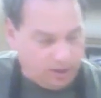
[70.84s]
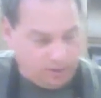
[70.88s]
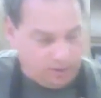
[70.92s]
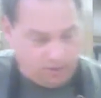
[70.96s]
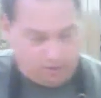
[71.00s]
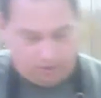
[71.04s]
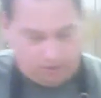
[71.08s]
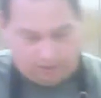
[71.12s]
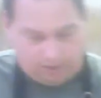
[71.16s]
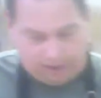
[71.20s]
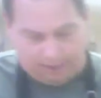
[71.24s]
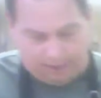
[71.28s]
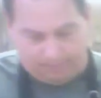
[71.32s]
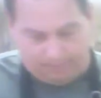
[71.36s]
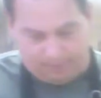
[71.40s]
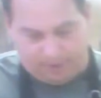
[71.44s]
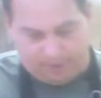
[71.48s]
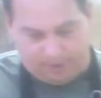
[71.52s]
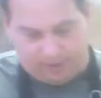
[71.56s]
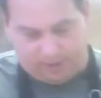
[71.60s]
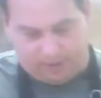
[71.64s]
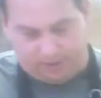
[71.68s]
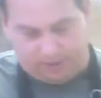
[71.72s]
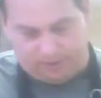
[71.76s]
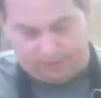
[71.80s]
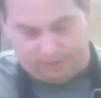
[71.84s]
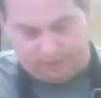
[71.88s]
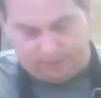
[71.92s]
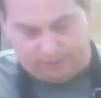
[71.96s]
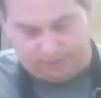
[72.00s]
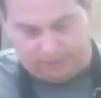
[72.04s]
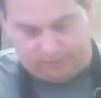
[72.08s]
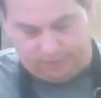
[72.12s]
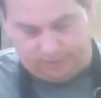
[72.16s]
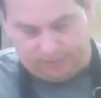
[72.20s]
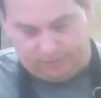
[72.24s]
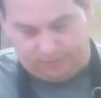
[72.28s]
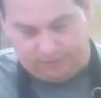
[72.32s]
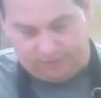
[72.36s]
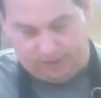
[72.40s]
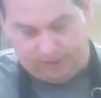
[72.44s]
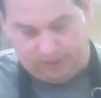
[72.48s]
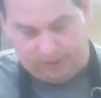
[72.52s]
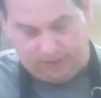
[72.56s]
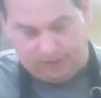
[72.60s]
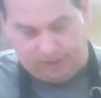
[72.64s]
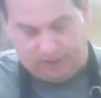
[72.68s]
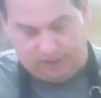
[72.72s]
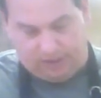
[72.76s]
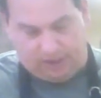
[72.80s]
2 cups
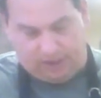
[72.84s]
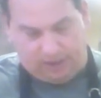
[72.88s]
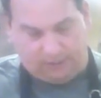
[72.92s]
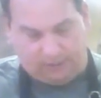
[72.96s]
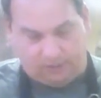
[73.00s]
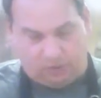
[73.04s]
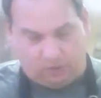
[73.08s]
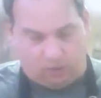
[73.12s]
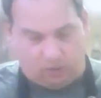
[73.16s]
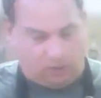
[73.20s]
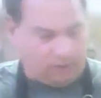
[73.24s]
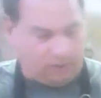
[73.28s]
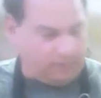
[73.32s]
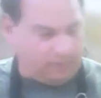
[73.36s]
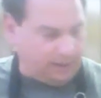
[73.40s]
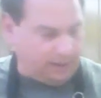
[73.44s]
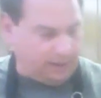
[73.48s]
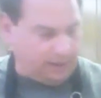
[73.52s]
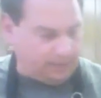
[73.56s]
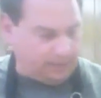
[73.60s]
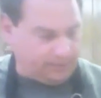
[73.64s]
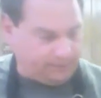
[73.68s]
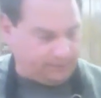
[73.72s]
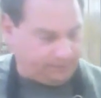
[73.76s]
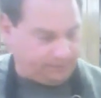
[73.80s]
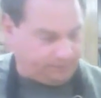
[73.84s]
of cornmeal,